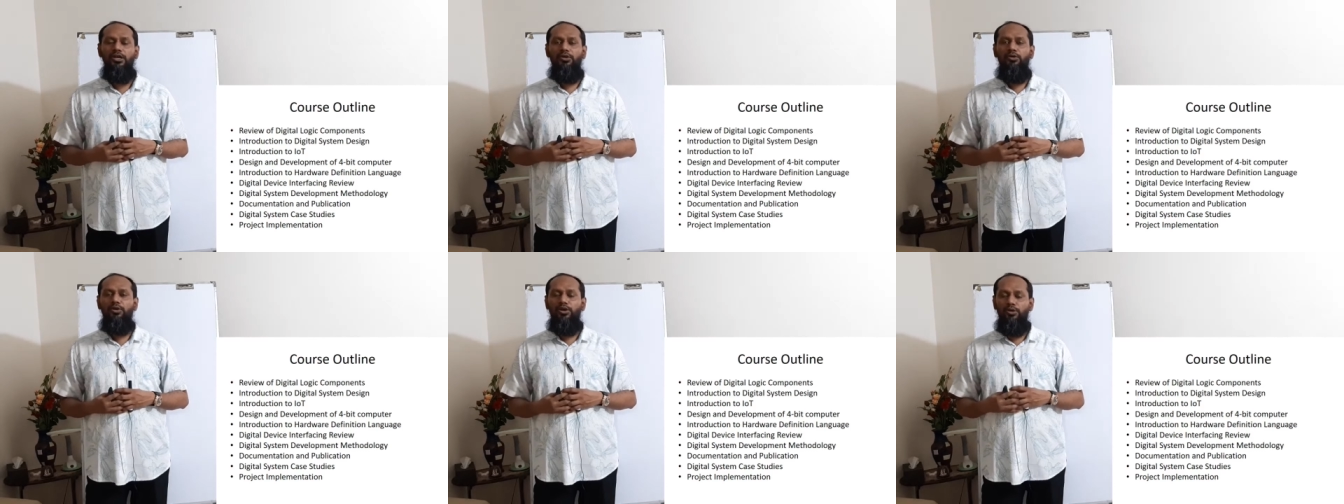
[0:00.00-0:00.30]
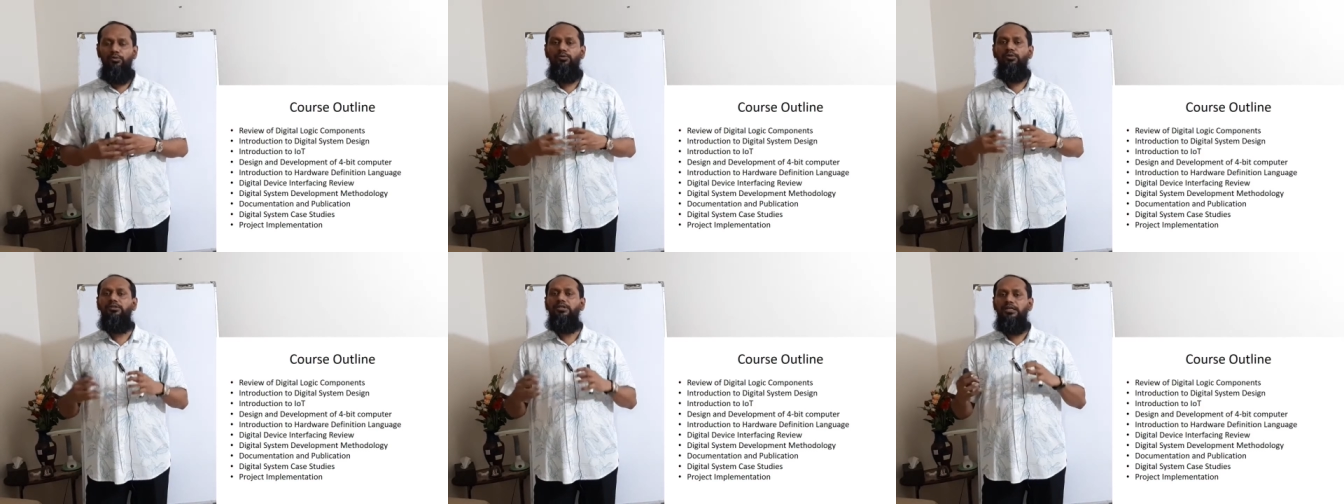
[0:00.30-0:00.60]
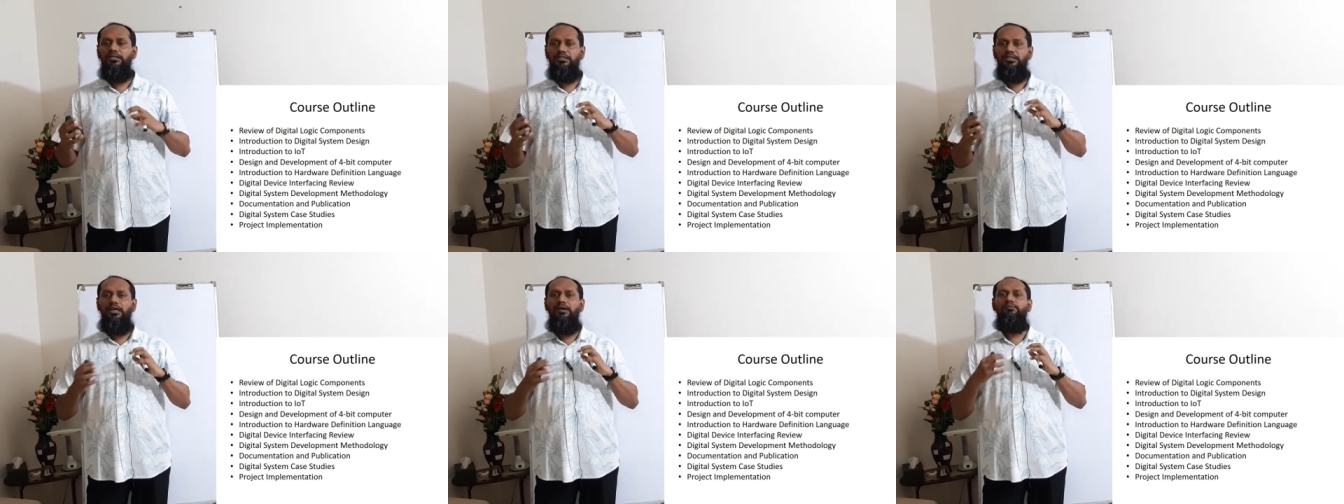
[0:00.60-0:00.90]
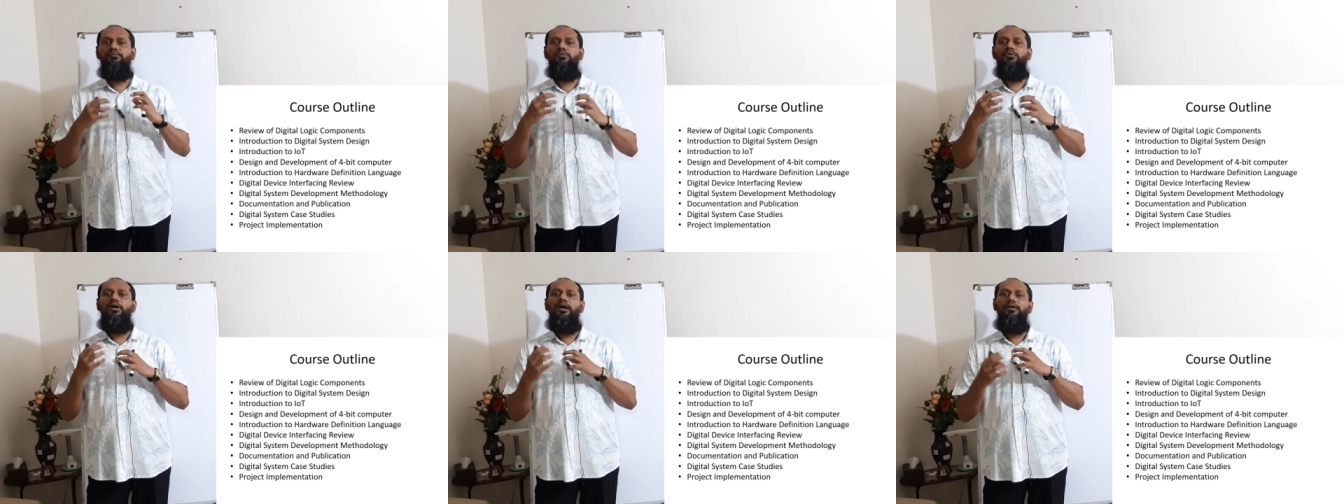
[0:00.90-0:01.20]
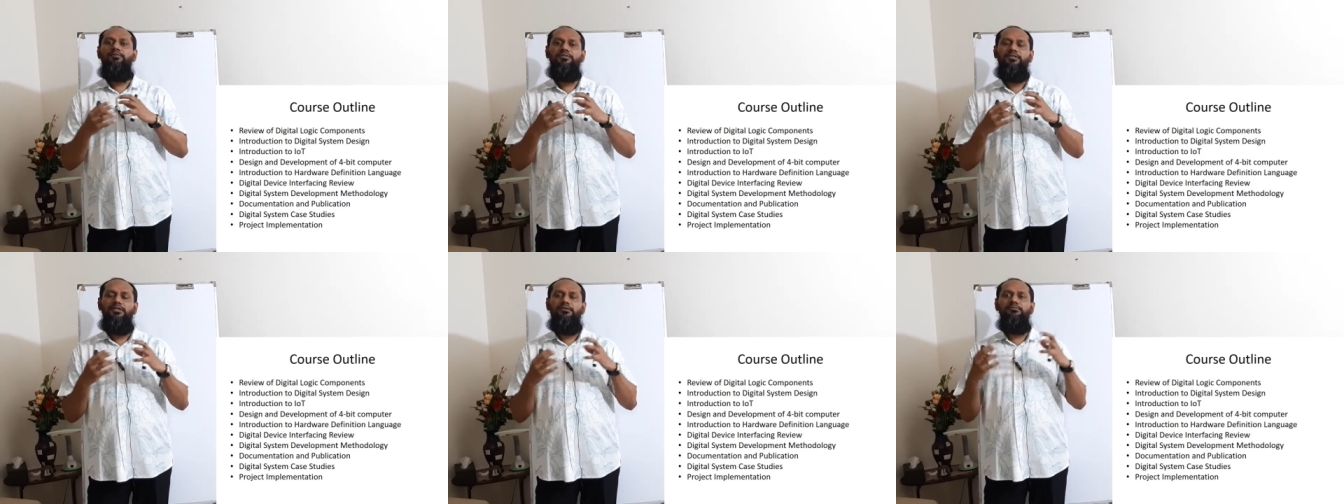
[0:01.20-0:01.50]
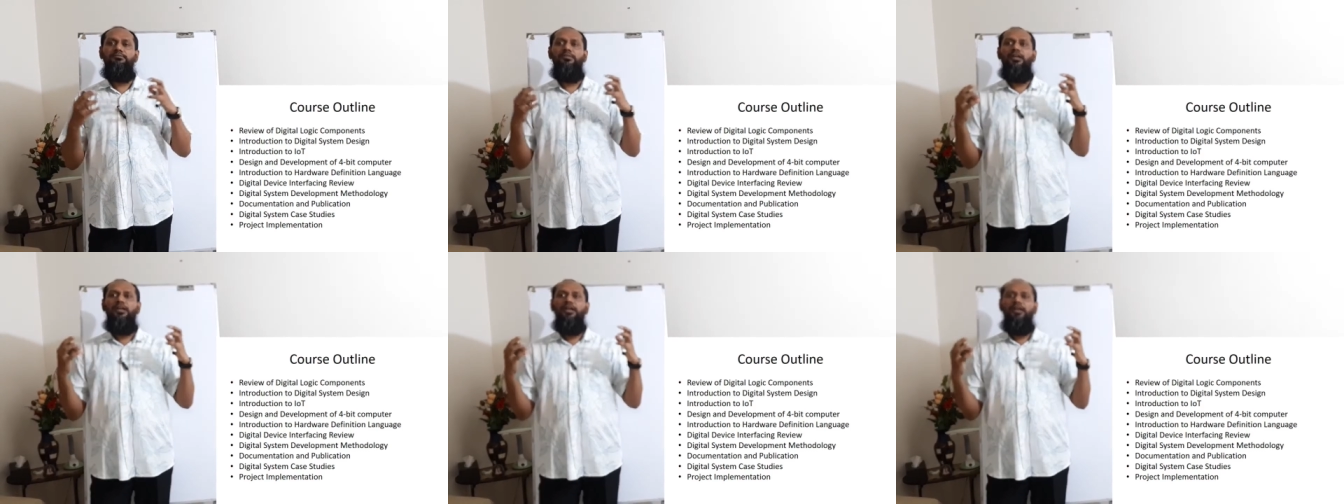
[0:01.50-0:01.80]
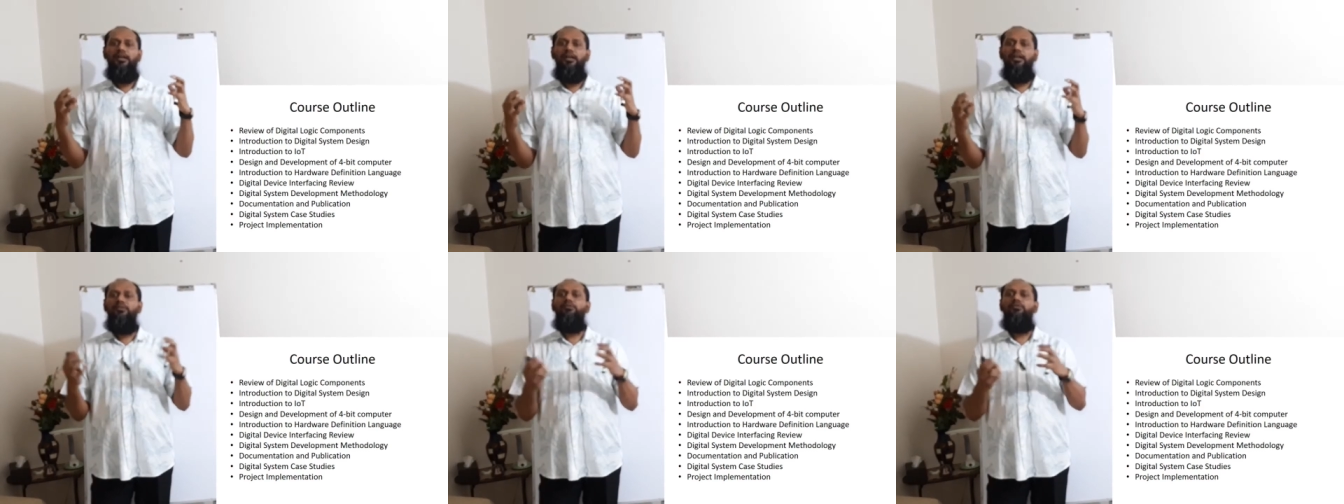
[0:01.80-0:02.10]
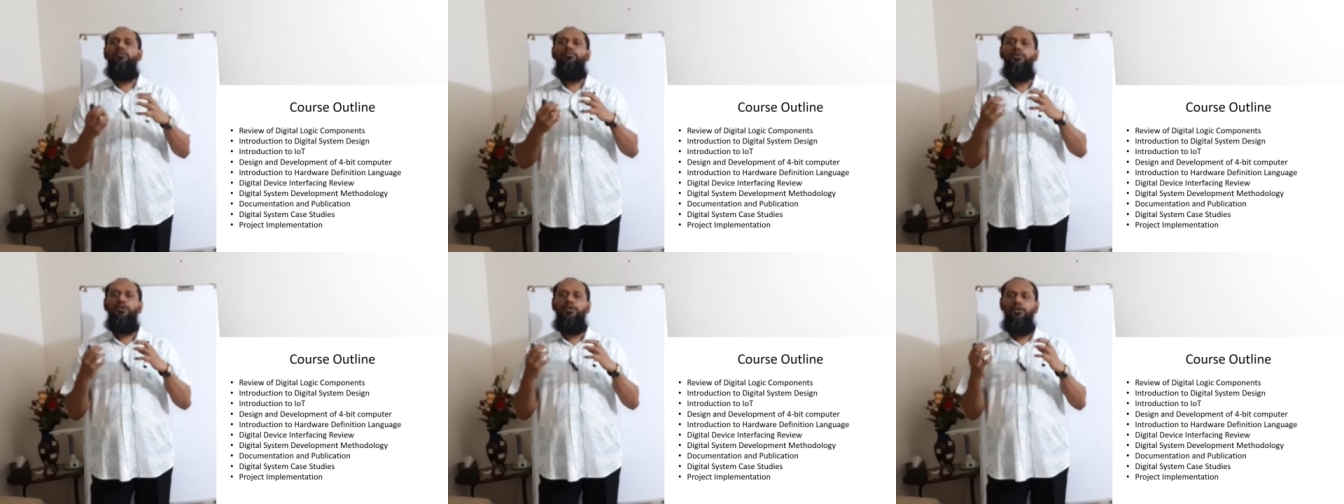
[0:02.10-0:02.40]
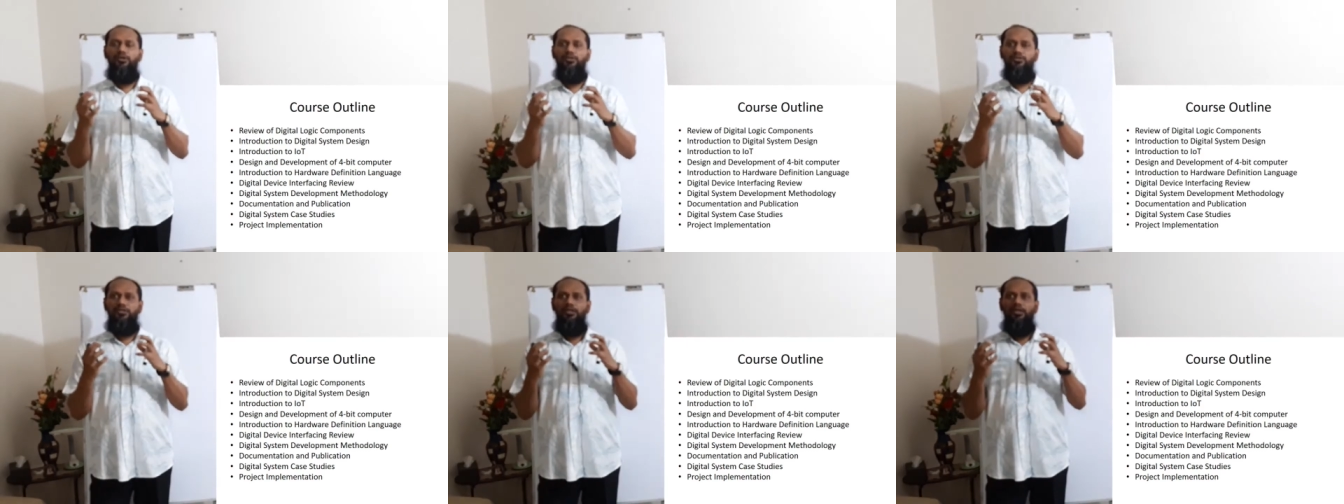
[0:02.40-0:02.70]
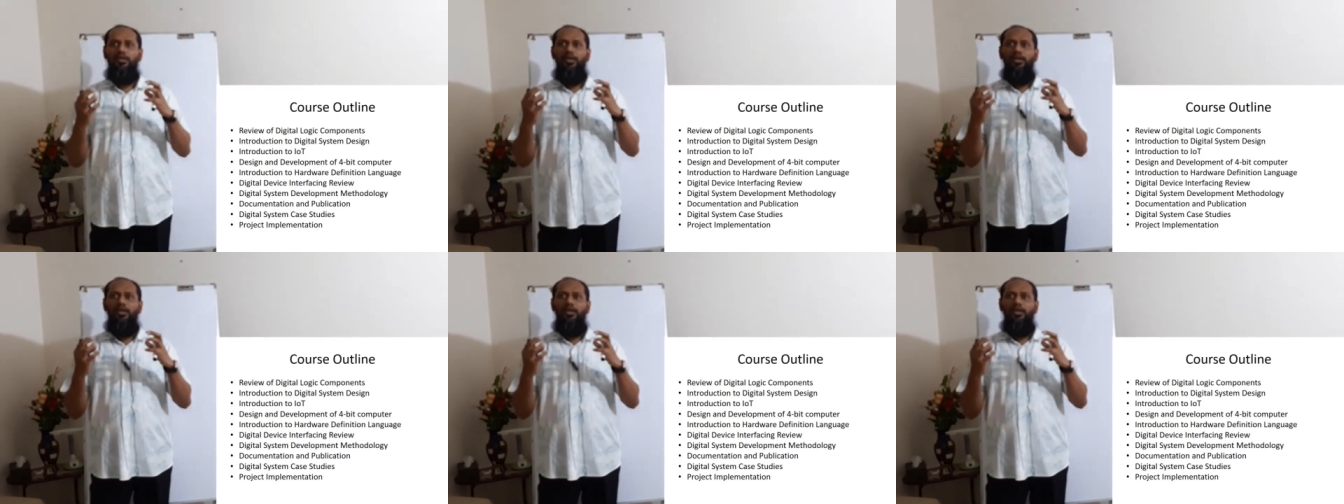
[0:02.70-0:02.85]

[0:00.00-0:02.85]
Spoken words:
Okay, we'll just have to have some review, because